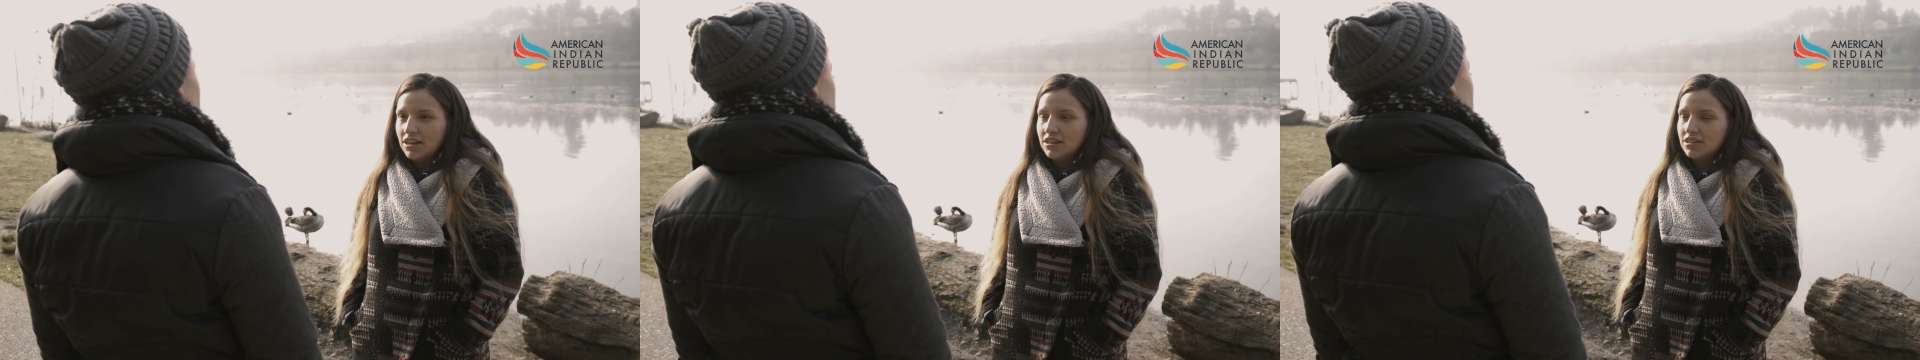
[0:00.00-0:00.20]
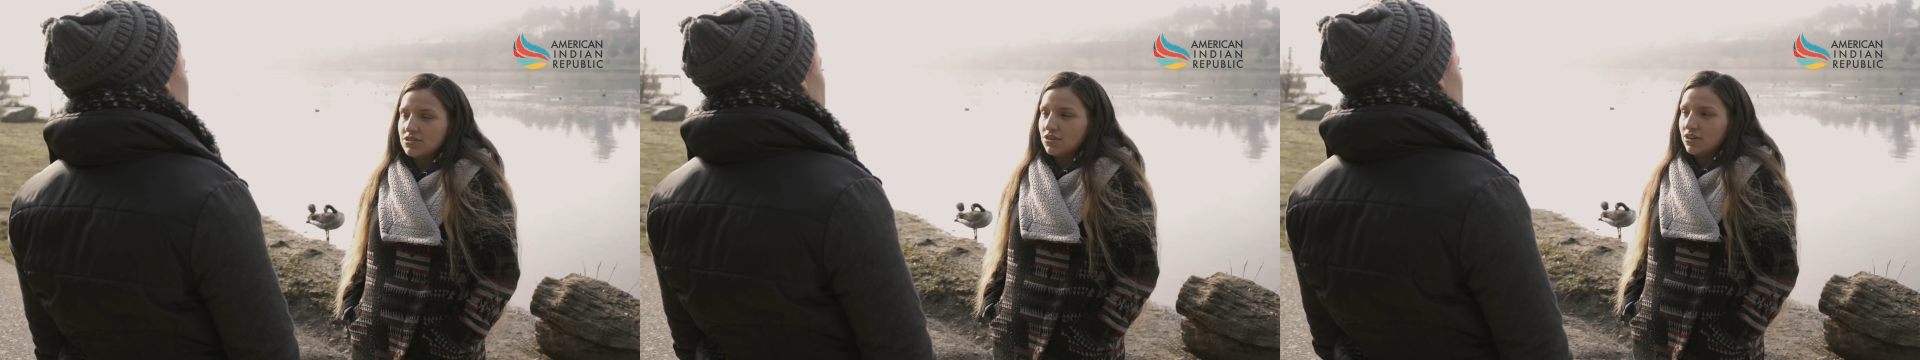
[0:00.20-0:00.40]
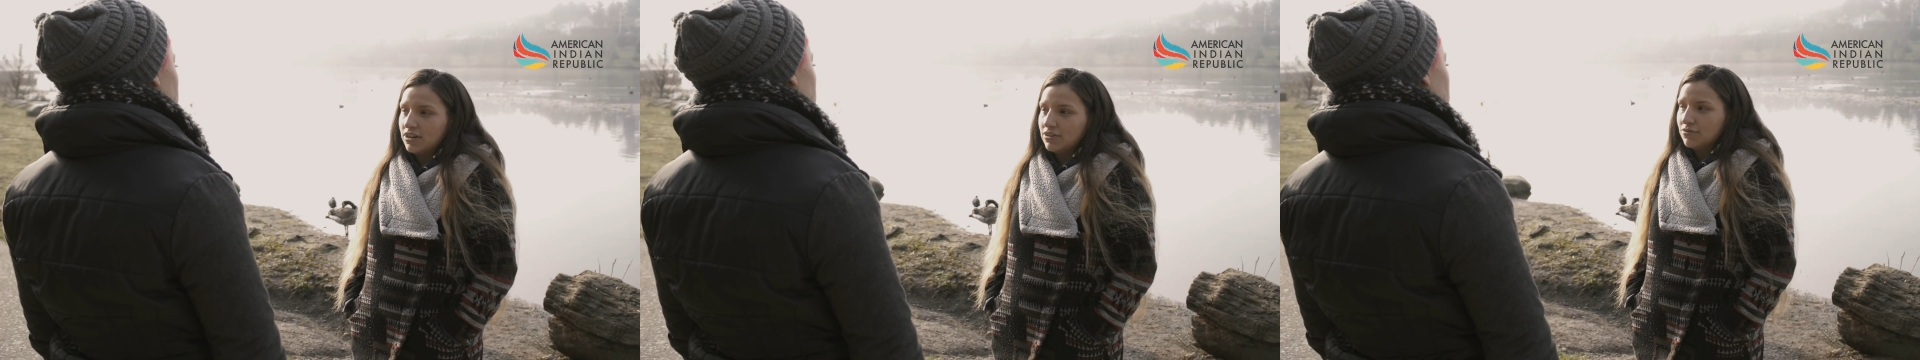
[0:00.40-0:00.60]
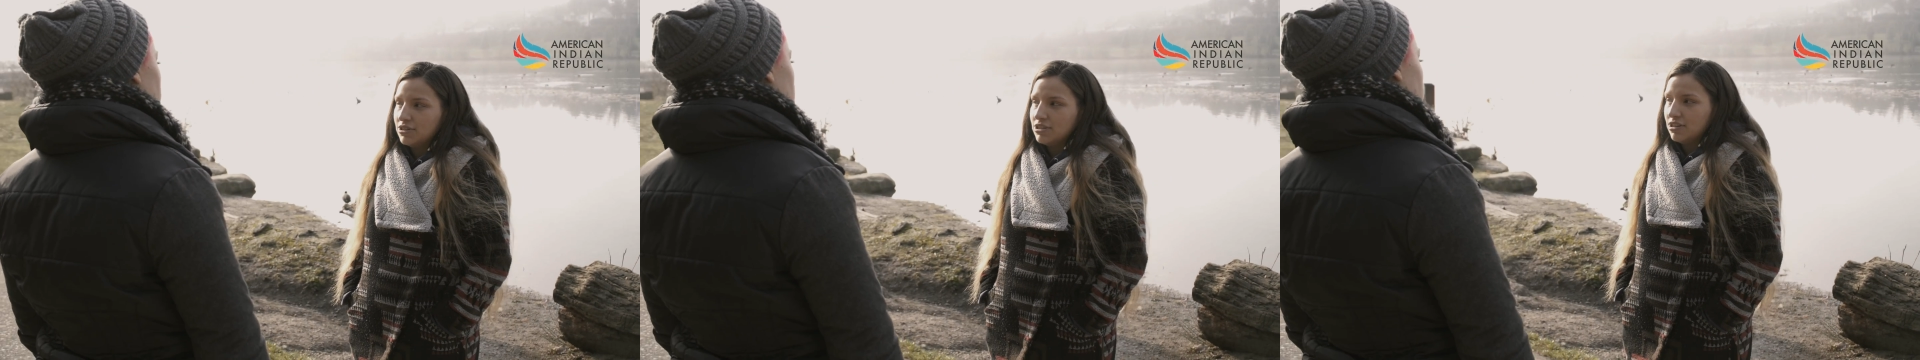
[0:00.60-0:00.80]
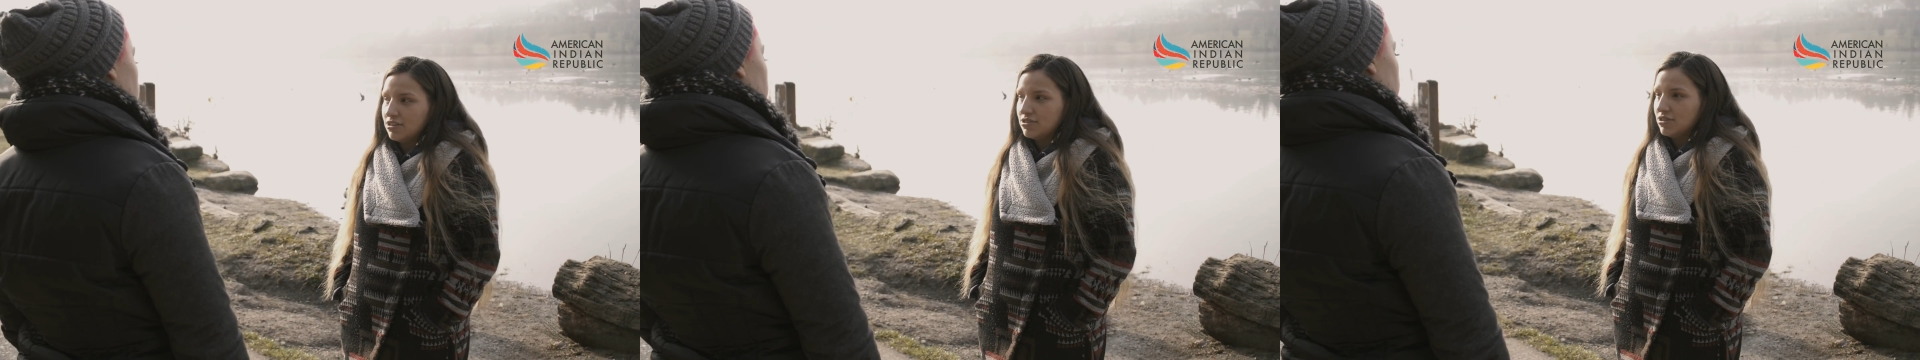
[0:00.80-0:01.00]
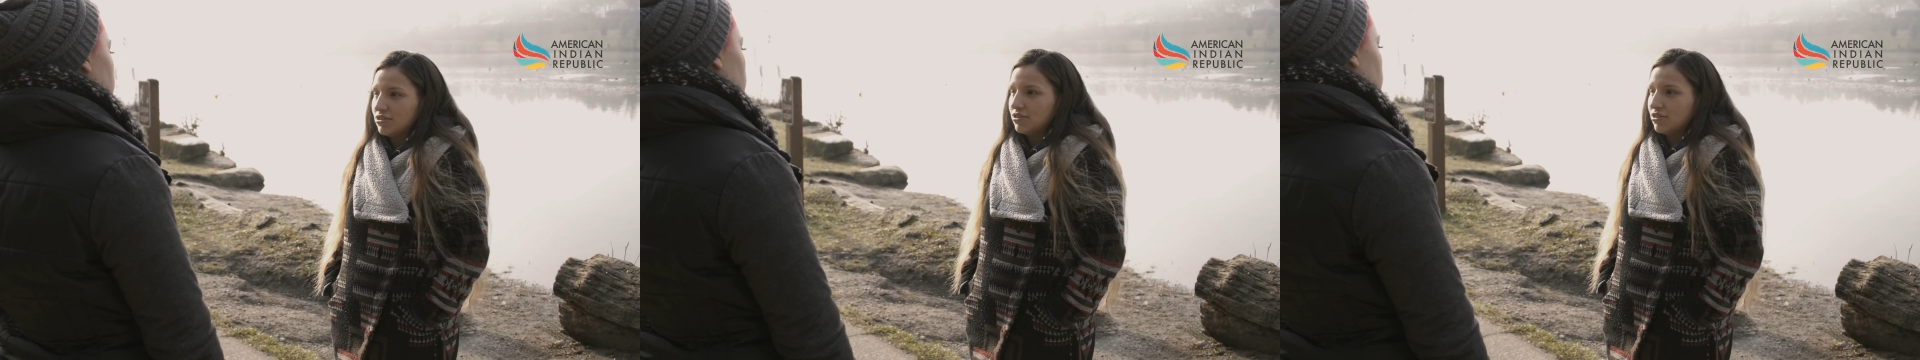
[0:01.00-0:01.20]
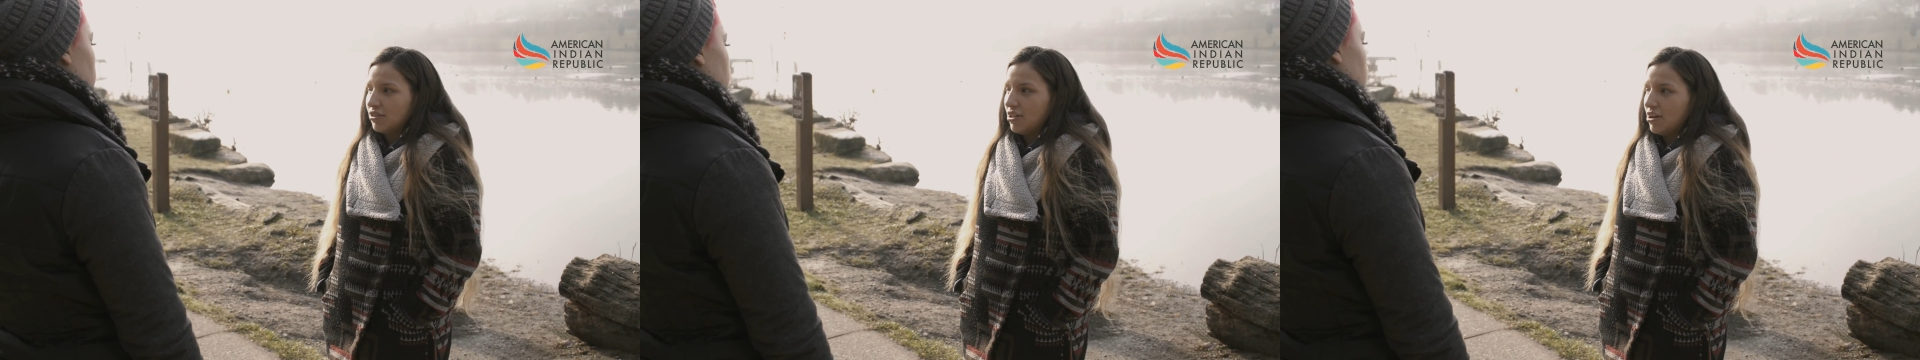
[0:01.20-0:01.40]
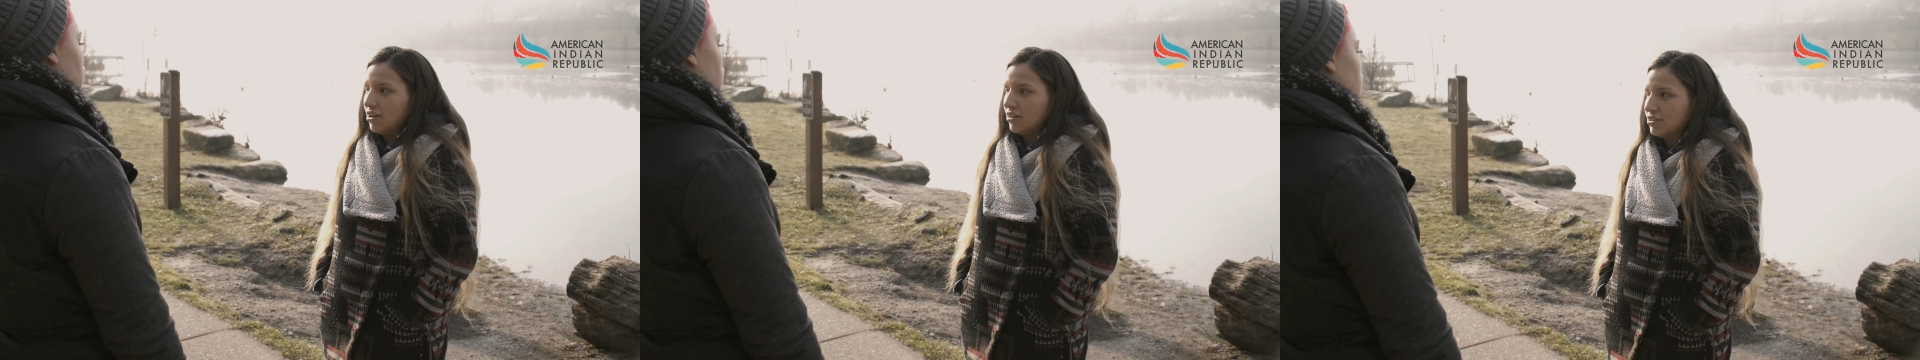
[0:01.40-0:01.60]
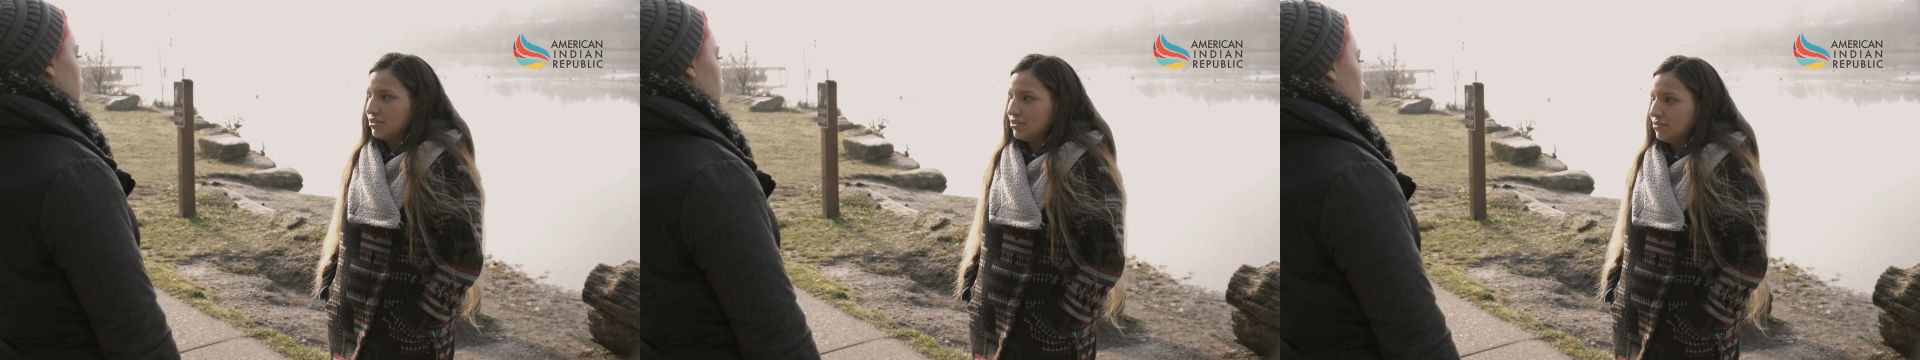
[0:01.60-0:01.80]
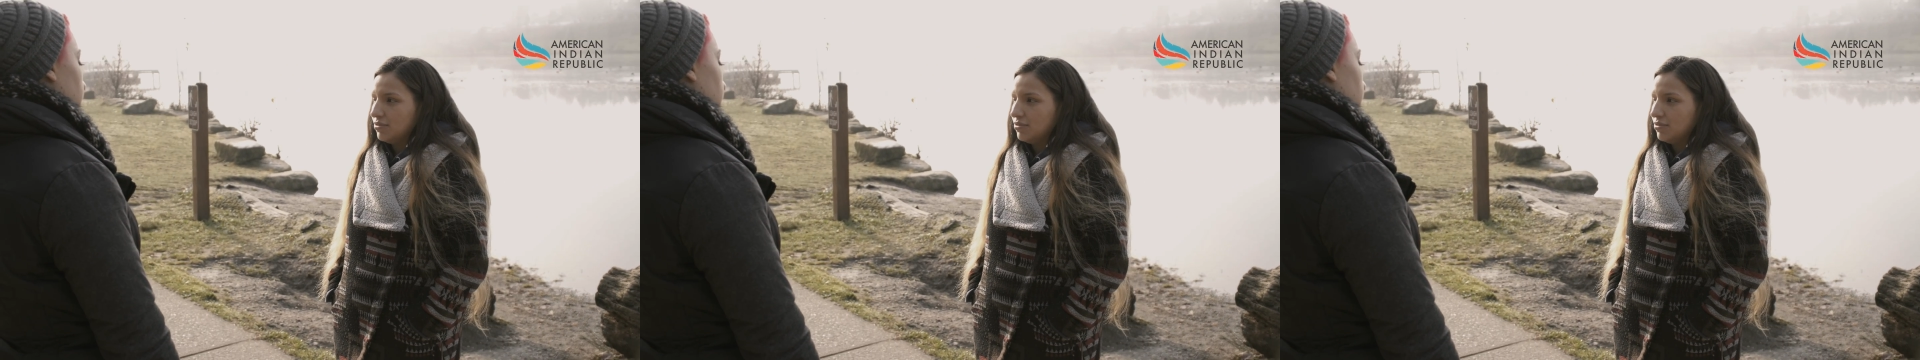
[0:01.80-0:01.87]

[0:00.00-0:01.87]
the kids to be down there. There's